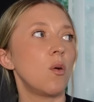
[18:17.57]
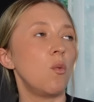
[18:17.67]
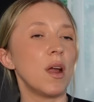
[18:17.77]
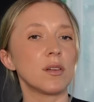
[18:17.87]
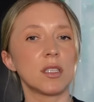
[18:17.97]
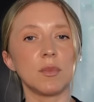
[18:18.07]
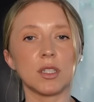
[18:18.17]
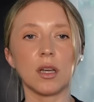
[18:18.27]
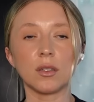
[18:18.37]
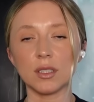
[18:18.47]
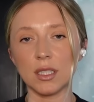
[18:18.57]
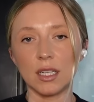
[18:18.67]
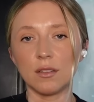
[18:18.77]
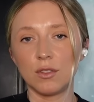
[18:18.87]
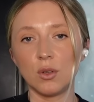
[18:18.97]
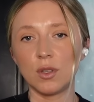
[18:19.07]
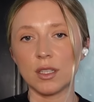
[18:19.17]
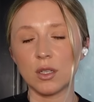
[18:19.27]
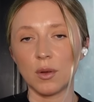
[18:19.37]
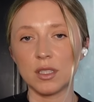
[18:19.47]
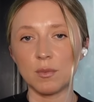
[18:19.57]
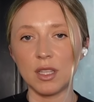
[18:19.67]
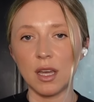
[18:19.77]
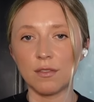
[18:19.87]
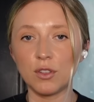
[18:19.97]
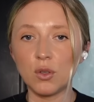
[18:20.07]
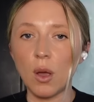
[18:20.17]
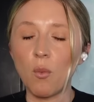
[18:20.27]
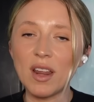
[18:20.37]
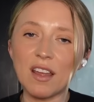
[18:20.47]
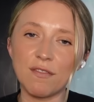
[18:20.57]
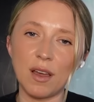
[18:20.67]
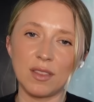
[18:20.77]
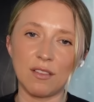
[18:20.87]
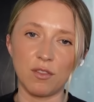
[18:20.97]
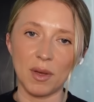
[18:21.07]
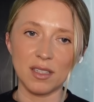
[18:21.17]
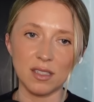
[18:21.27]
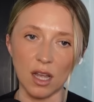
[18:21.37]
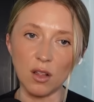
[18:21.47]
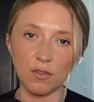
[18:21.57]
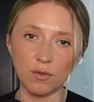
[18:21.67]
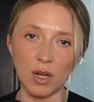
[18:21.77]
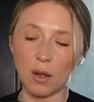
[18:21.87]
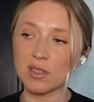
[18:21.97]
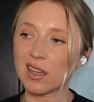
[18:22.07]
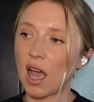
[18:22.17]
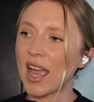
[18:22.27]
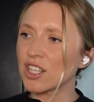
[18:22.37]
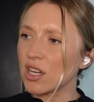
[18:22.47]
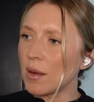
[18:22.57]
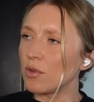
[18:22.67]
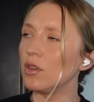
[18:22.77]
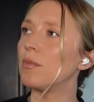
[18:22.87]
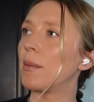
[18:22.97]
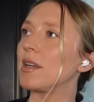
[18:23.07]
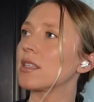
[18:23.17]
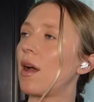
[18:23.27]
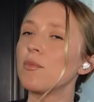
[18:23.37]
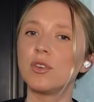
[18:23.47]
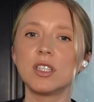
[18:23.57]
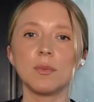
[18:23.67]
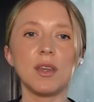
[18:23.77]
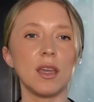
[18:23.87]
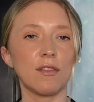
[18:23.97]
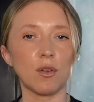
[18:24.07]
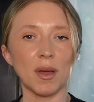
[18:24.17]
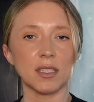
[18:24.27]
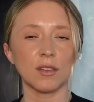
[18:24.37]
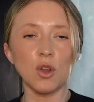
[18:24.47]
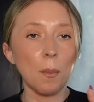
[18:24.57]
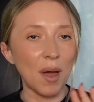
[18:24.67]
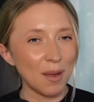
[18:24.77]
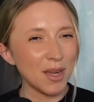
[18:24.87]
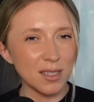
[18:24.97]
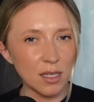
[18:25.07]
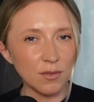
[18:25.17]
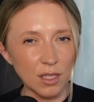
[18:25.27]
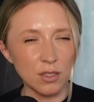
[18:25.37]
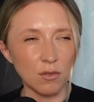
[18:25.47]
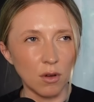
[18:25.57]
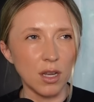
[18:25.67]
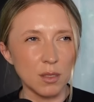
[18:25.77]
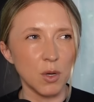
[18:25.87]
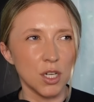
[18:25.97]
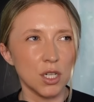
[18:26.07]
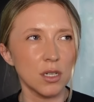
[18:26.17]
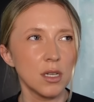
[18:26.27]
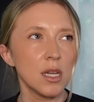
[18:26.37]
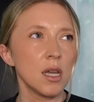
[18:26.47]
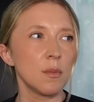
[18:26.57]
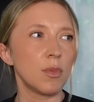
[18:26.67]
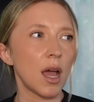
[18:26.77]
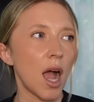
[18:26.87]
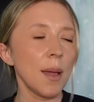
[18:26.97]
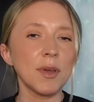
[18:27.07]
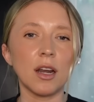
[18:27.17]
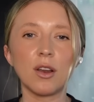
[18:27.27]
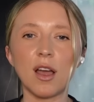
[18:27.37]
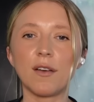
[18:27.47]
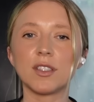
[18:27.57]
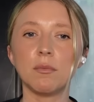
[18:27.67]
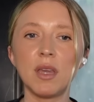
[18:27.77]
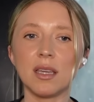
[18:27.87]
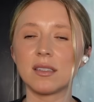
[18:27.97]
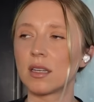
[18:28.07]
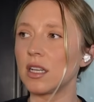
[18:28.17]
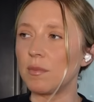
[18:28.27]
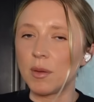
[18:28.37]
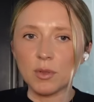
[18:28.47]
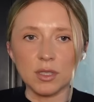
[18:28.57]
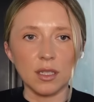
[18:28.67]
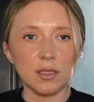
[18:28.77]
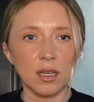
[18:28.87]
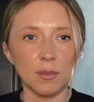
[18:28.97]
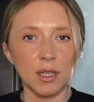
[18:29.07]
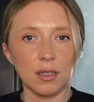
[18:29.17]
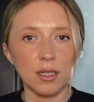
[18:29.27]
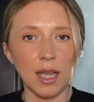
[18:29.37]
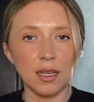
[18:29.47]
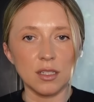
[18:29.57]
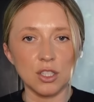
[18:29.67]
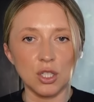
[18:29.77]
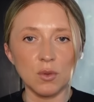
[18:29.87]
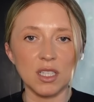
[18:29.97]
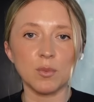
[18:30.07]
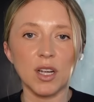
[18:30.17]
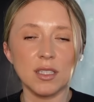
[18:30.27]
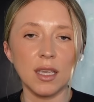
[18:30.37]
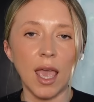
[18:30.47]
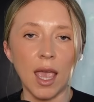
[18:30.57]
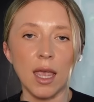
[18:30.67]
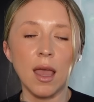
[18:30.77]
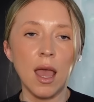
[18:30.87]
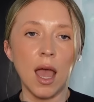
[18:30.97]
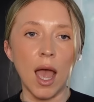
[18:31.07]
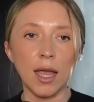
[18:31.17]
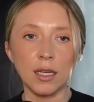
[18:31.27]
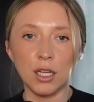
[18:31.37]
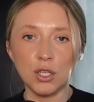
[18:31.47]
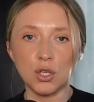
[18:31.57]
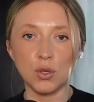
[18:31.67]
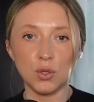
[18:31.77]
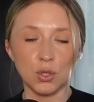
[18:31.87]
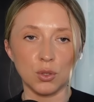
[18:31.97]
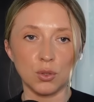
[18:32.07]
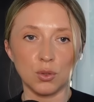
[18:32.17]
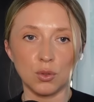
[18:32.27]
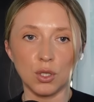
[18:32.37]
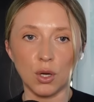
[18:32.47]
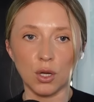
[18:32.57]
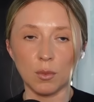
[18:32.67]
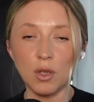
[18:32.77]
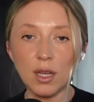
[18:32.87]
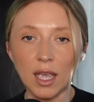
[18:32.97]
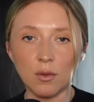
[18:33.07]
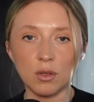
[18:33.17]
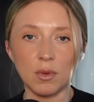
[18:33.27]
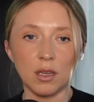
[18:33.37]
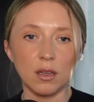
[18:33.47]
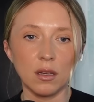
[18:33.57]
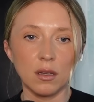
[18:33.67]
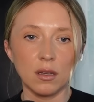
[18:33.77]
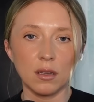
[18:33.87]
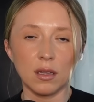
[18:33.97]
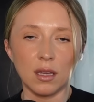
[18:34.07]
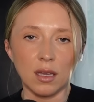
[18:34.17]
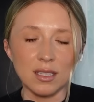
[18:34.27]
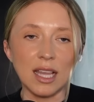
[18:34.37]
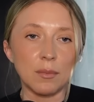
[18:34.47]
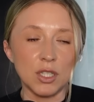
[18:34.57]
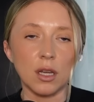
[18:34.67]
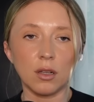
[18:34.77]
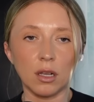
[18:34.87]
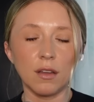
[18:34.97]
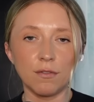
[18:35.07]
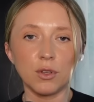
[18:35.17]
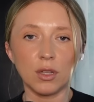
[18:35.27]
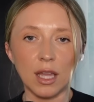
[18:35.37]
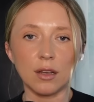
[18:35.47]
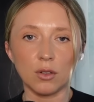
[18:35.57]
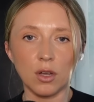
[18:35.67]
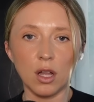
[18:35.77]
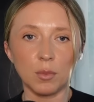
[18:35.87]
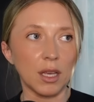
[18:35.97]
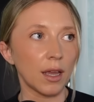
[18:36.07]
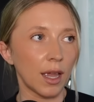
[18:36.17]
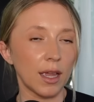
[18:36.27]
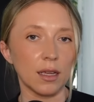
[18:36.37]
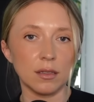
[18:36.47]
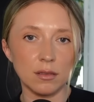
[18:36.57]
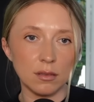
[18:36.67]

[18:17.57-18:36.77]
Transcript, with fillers: where is the maternal side of you that's going to be there for you? And when I found that for myself, when I was like, actually, I'm good by myself, I'm good to be here for myself, not by myself, that's the wrong expression, but I'm going to look after me, suddenly people start to come in. And you mm-hmm. expressing, hey, I need you to, you know, communicate with me is that maternal love for your, that little girl being like, hey,